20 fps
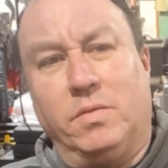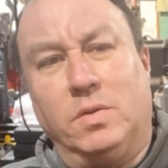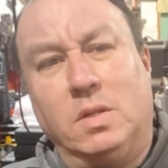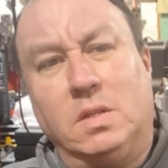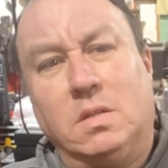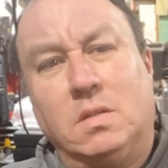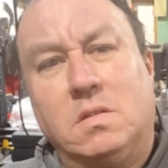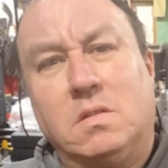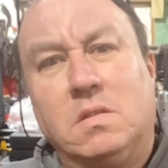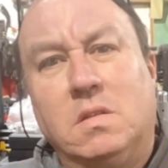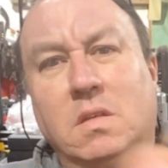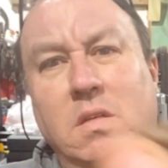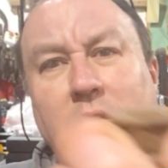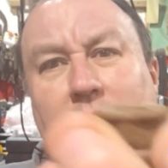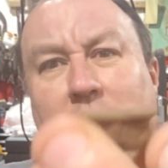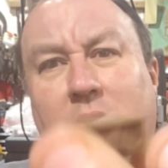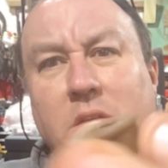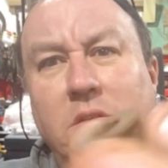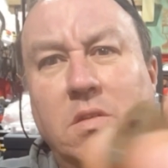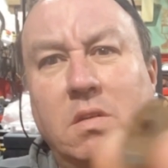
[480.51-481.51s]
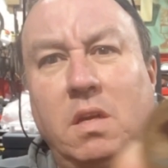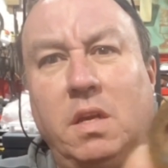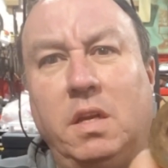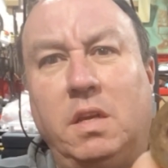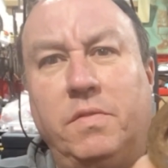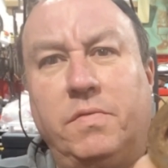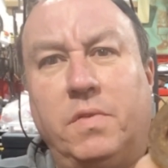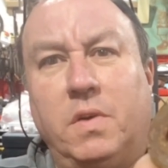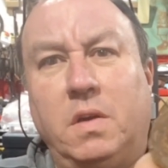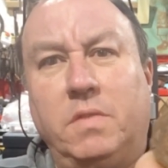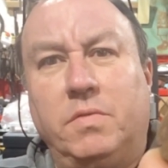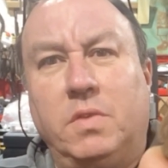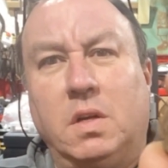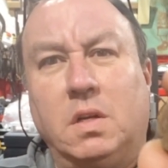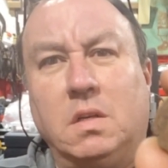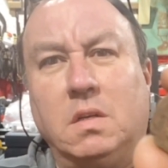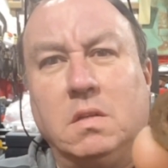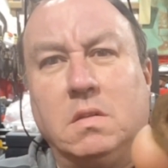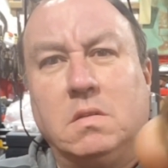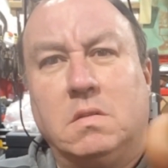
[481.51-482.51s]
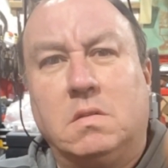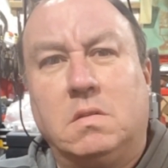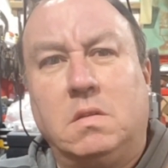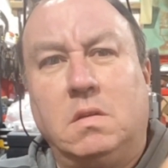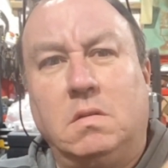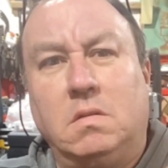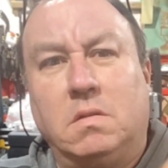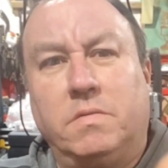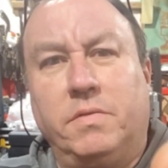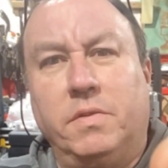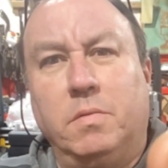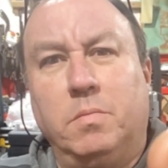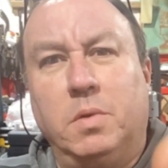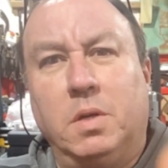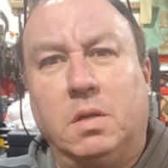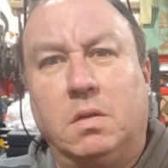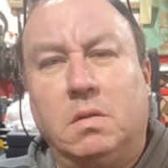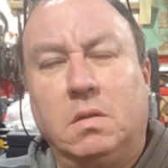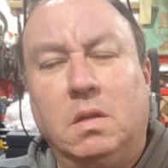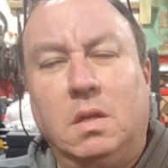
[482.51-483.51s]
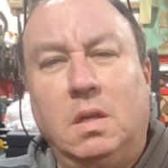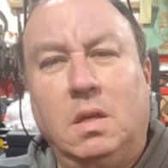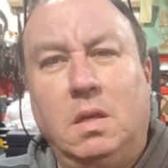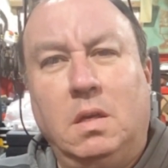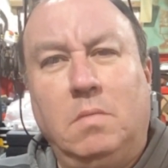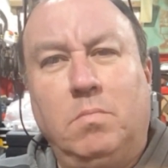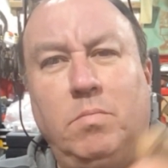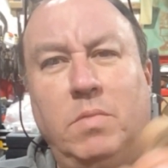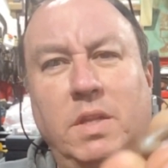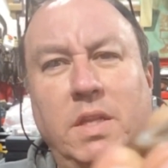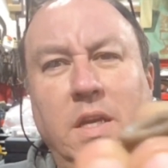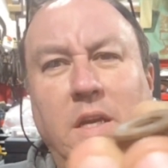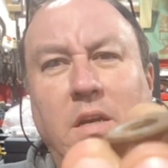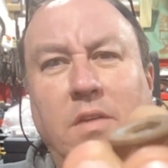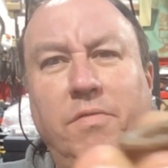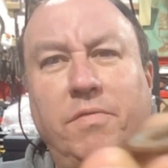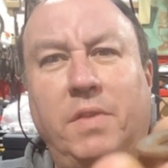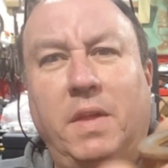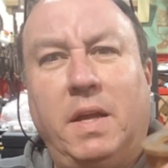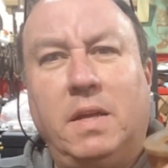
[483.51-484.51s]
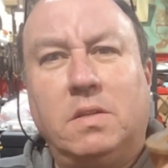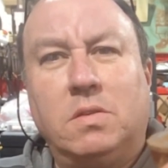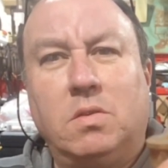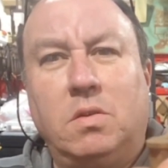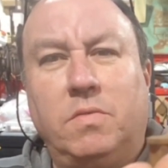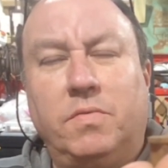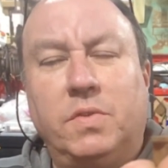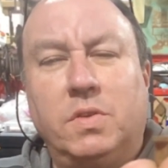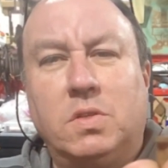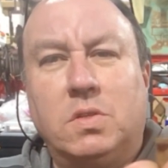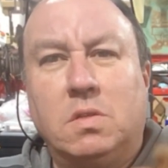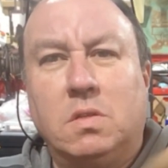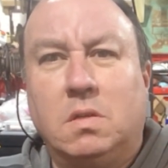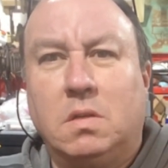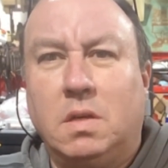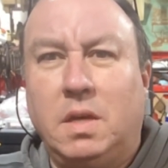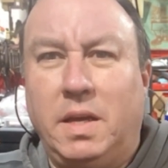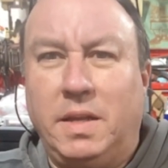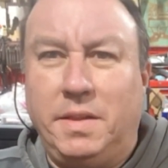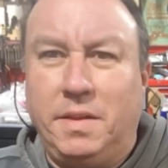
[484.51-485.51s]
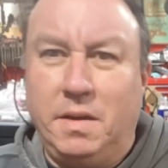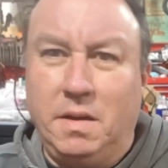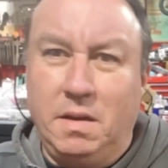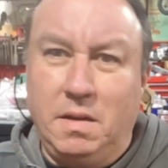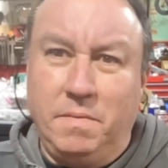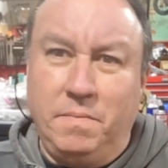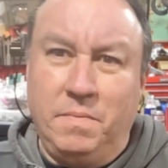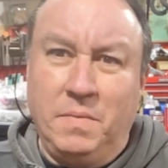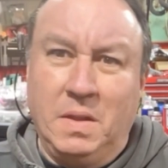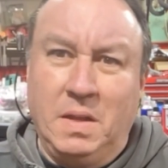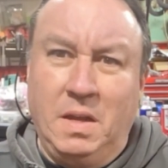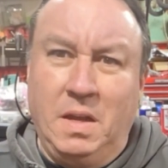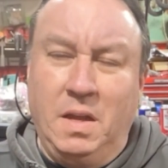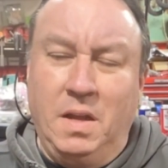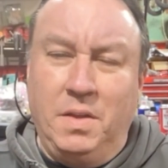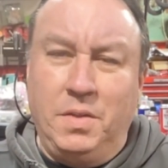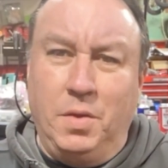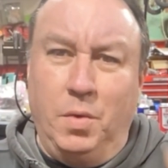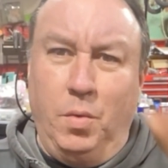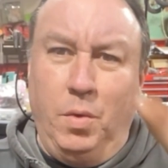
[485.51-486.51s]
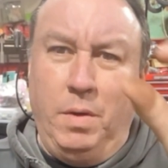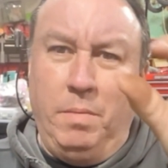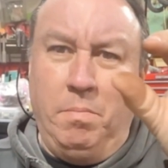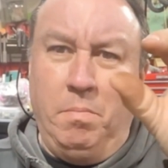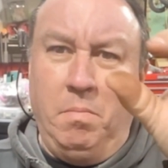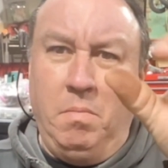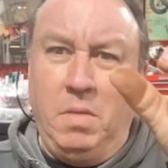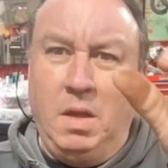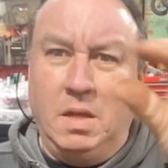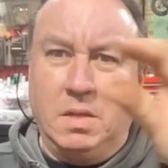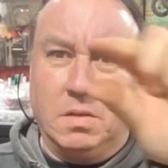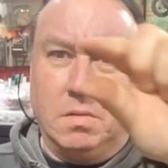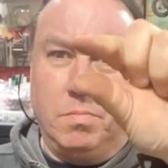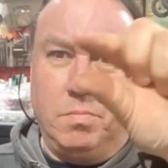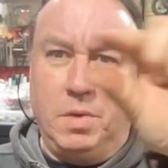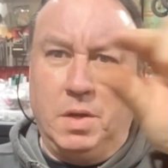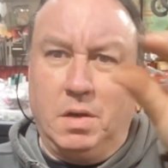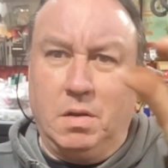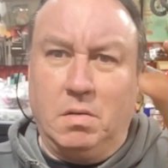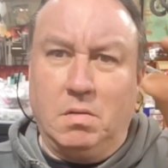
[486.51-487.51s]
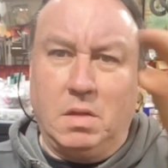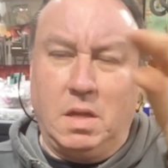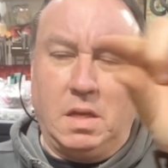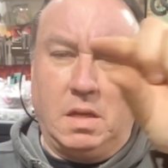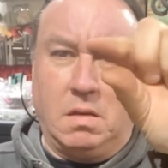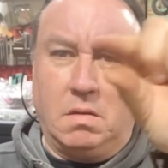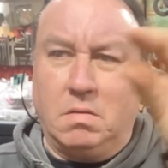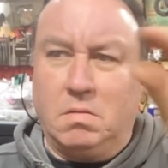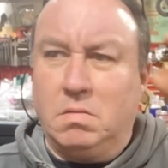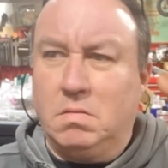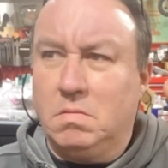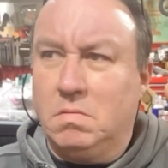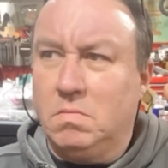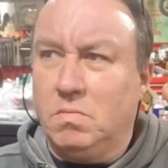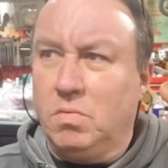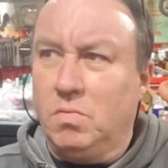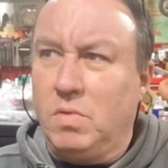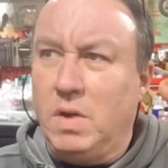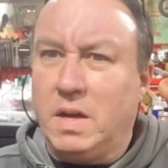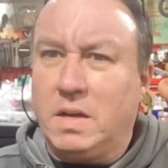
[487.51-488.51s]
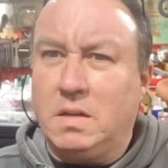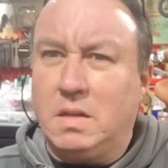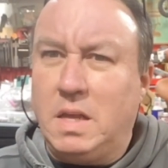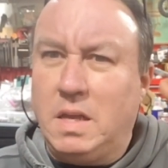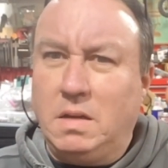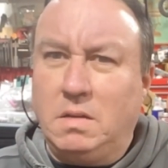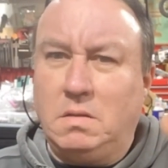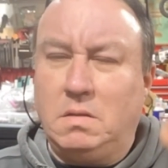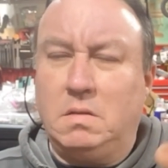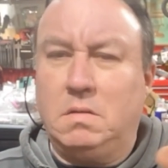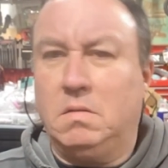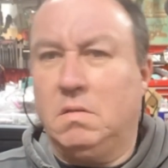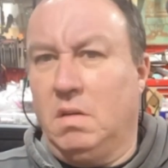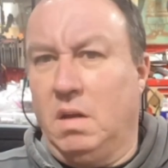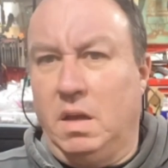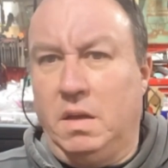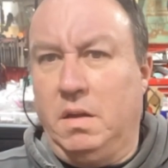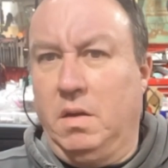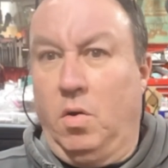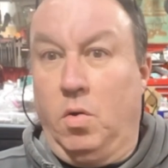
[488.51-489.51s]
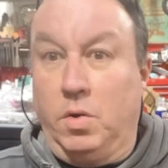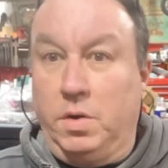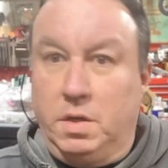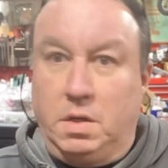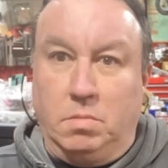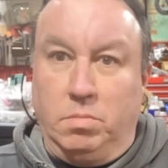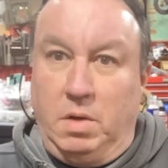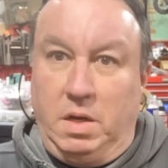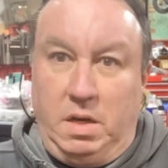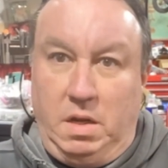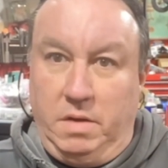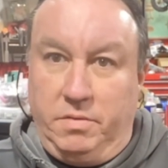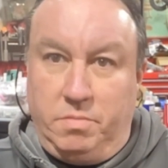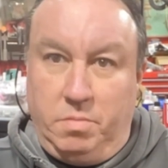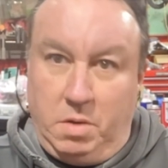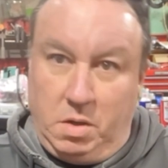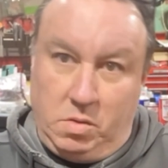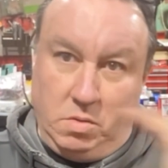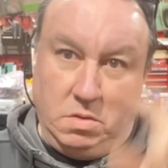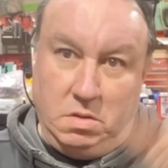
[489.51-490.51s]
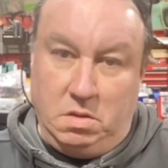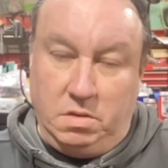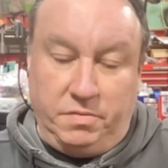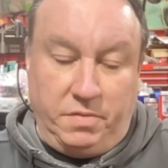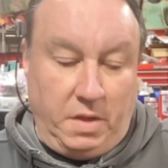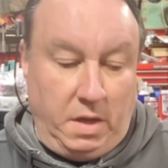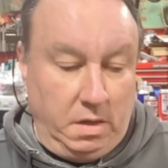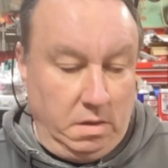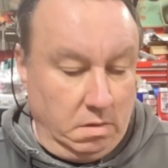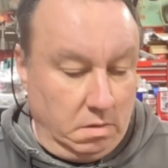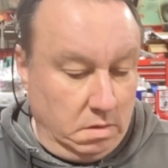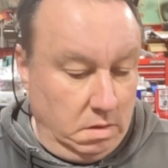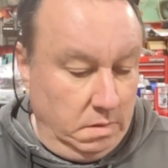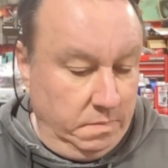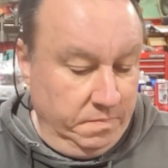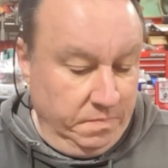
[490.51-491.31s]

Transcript: else. These are the 85 lug nuts. They don't look very big, but they got a flat surface, and the rim has a bigger, like, rectangle, or you could buy the aftermarket ones, they're just flat and ugly.